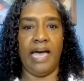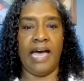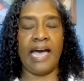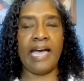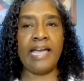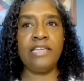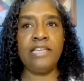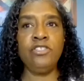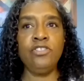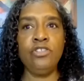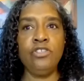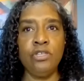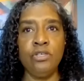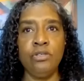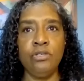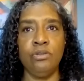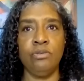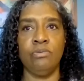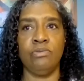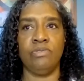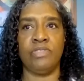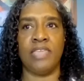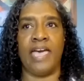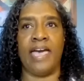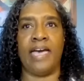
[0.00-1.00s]
I
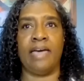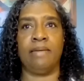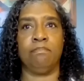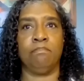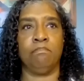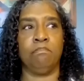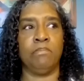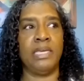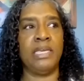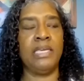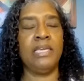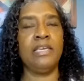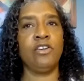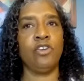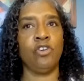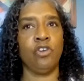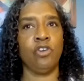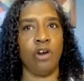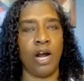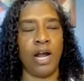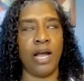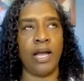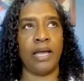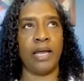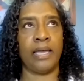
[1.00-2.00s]
knew that me
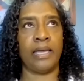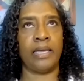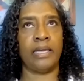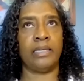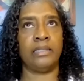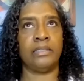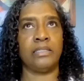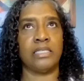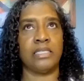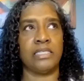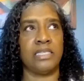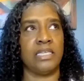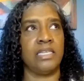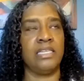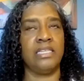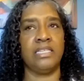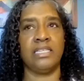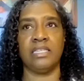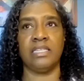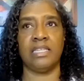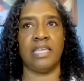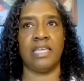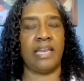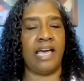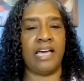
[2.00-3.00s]
crying,
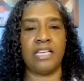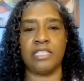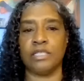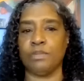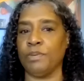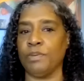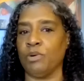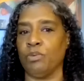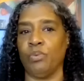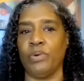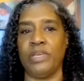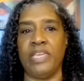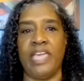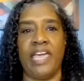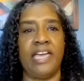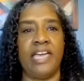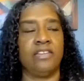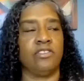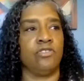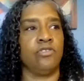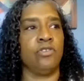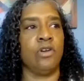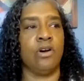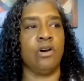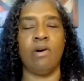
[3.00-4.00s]
sitting in that hospital, we
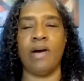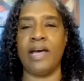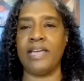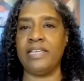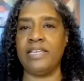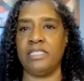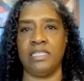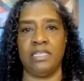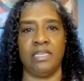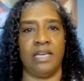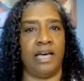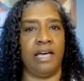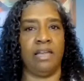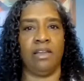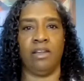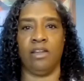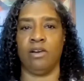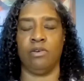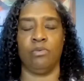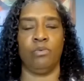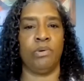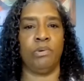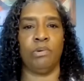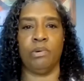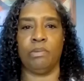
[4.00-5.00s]
had no idea how
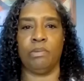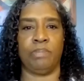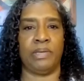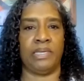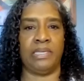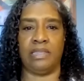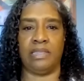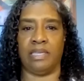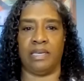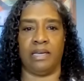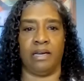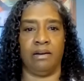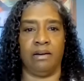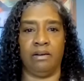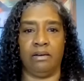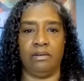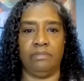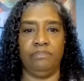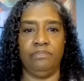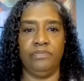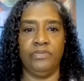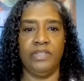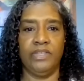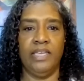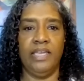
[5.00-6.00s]
long we would be there.
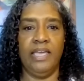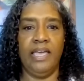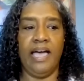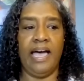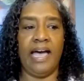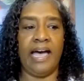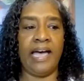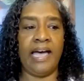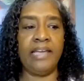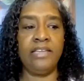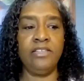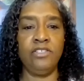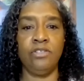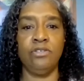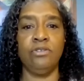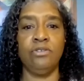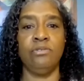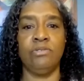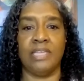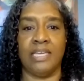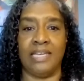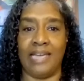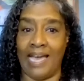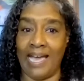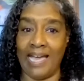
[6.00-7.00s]
I
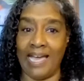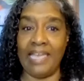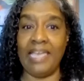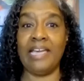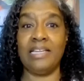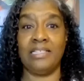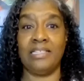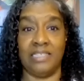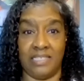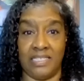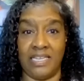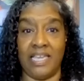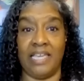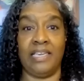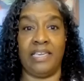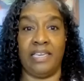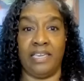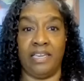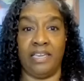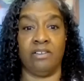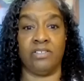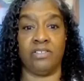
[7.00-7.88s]
knew that I had to take